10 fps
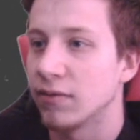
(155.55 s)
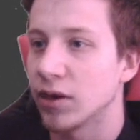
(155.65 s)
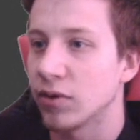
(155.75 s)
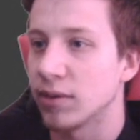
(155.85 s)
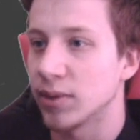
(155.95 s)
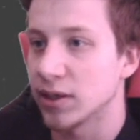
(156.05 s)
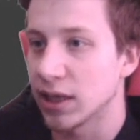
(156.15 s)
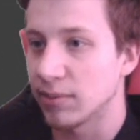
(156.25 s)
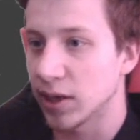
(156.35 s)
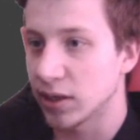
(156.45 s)
where you can
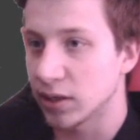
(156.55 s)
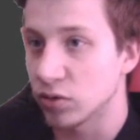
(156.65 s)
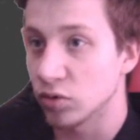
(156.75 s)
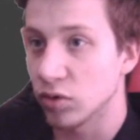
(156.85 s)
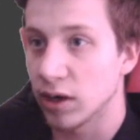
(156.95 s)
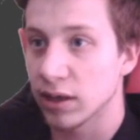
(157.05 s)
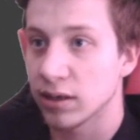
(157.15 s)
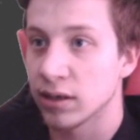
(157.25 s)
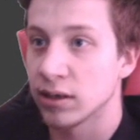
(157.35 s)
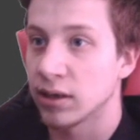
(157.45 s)
basically make it into
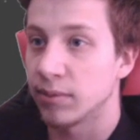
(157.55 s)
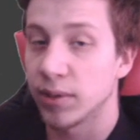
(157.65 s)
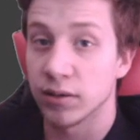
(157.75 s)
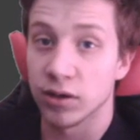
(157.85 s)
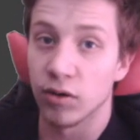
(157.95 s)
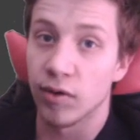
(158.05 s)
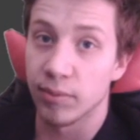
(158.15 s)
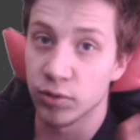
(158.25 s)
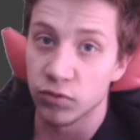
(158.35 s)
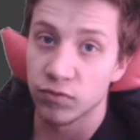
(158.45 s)
donut. Blender Guru
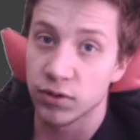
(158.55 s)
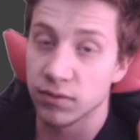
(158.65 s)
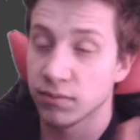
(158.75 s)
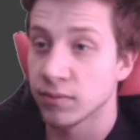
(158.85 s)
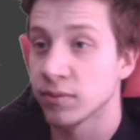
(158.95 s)
approved.